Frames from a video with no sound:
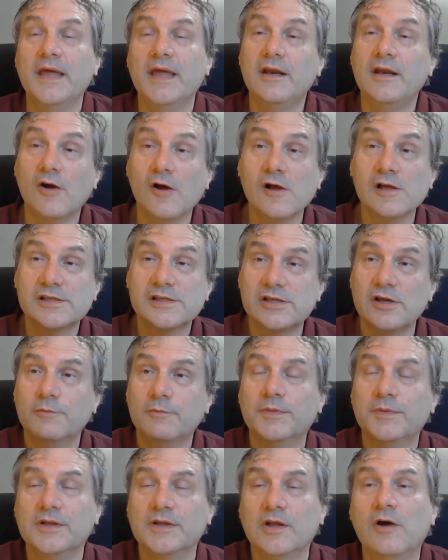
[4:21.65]
And also
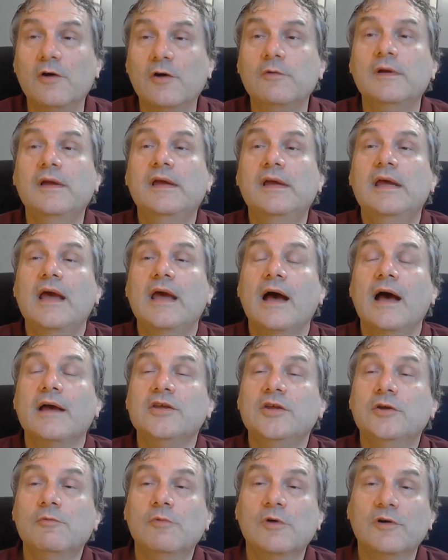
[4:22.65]
below,
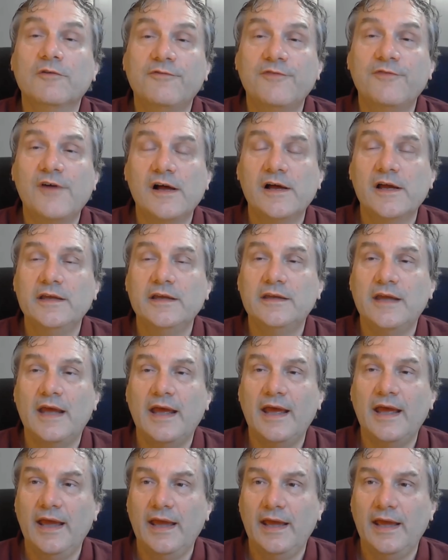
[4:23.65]
you will find
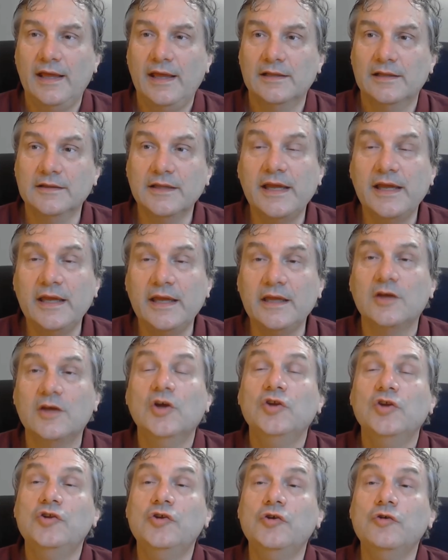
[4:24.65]
a link
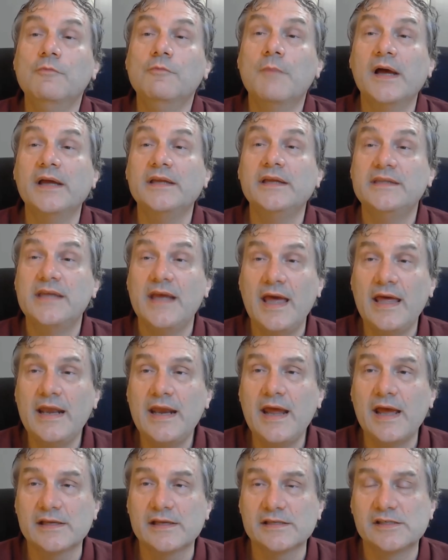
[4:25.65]
to my
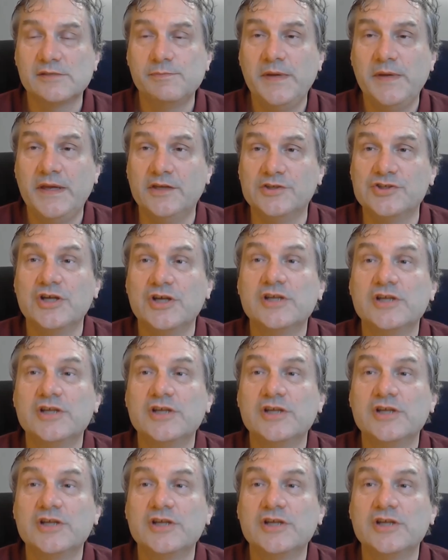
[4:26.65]
TEDx speech.